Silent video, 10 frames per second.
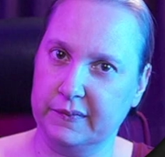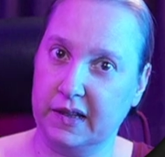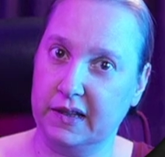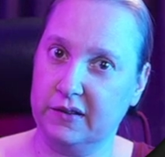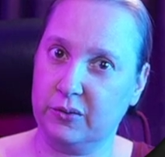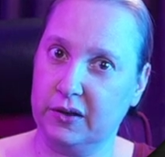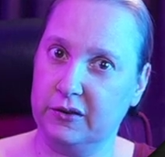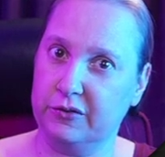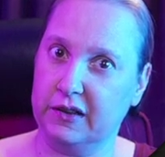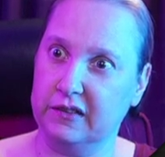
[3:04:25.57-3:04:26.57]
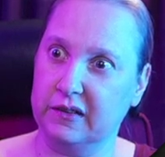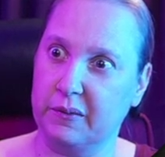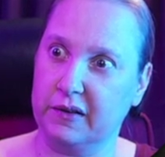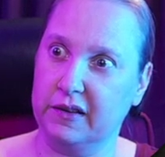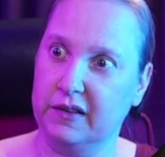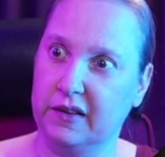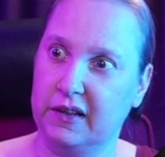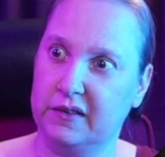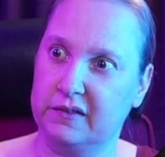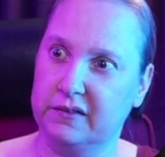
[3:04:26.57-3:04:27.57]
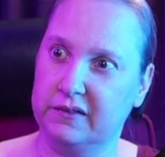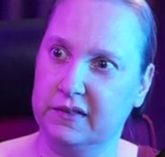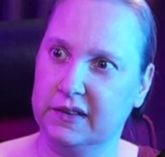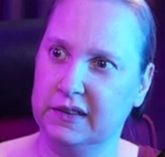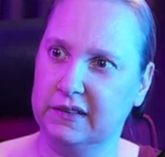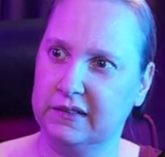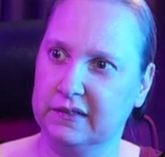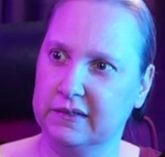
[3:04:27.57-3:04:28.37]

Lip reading: and try to find something in there, right?